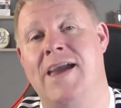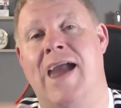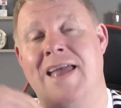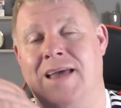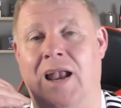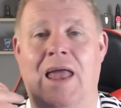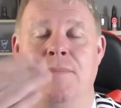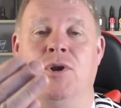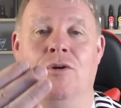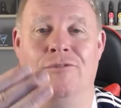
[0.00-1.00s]
You're getting a
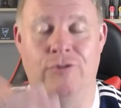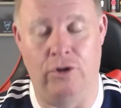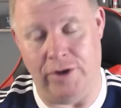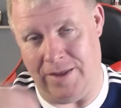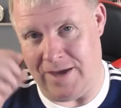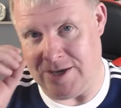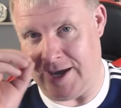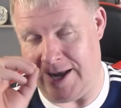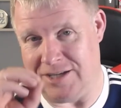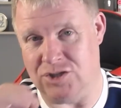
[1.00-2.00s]
lemon up front, and then you're
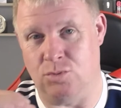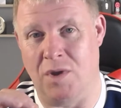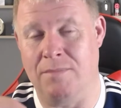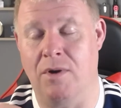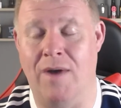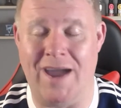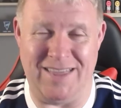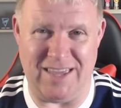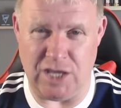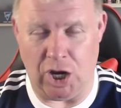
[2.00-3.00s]
getting a sweet meringue,
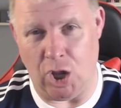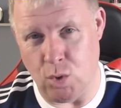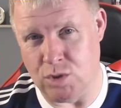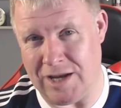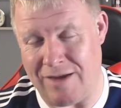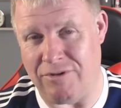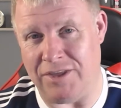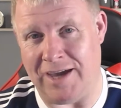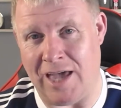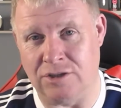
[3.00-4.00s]
and then you're losing
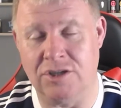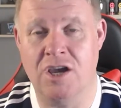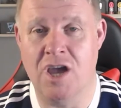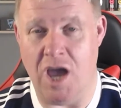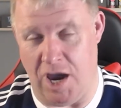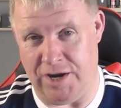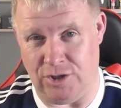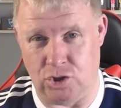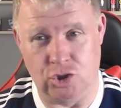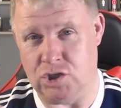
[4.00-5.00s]
everything else, and
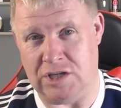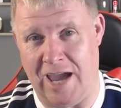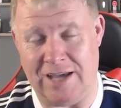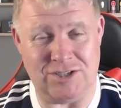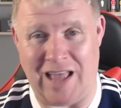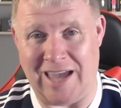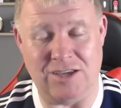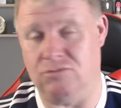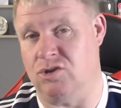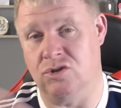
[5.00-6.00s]
it just tastes
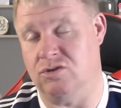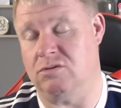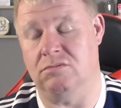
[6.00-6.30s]
like just